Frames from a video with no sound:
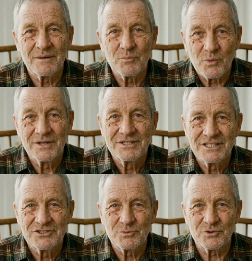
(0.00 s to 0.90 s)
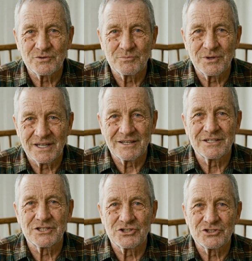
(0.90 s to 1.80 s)
1 teaspoon of plain
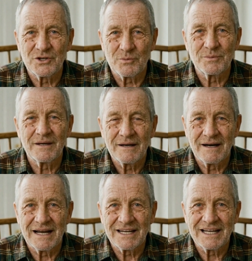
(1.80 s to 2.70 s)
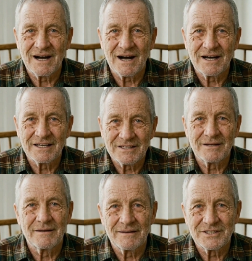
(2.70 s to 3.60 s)
dish soap, any kind.
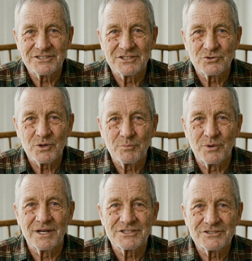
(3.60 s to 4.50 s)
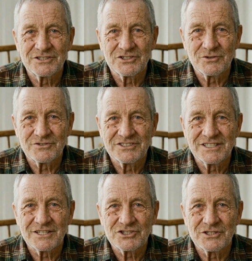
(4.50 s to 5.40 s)
This is what breaks the surface
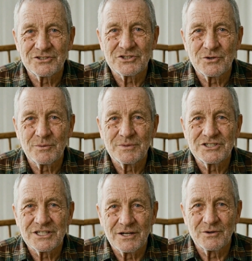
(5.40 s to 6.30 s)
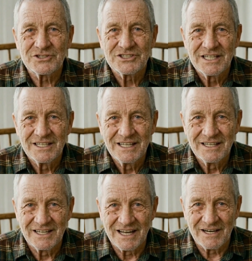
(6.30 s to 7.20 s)
tension so the mosquitoes sink
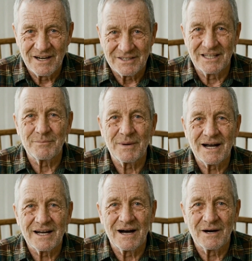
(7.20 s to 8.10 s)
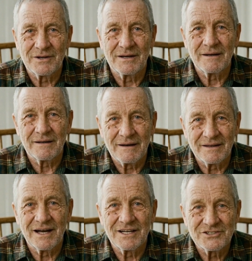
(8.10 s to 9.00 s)
and cannot get back out.
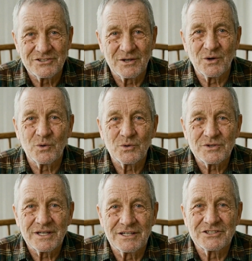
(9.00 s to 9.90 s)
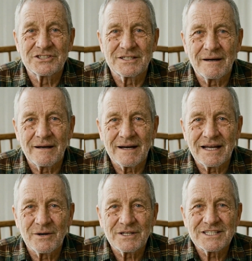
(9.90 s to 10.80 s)
That is the whole list.
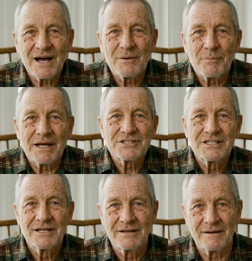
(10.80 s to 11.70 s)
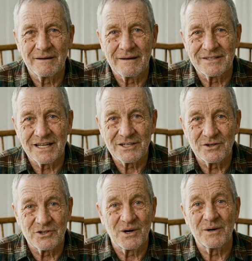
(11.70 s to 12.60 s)
Here is how to mix it. Take
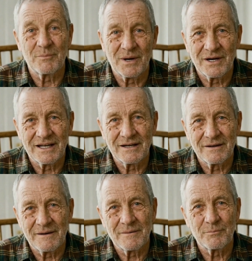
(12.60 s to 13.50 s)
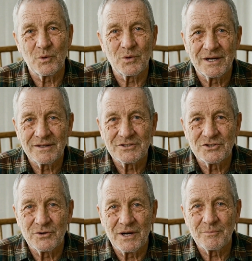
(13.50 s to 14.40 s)
your dark bucket, pour in the
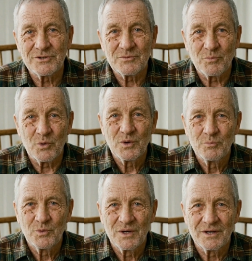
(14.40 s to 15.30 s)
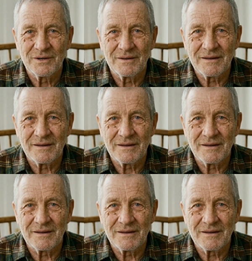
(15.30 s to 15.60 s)
2 cups of warm water,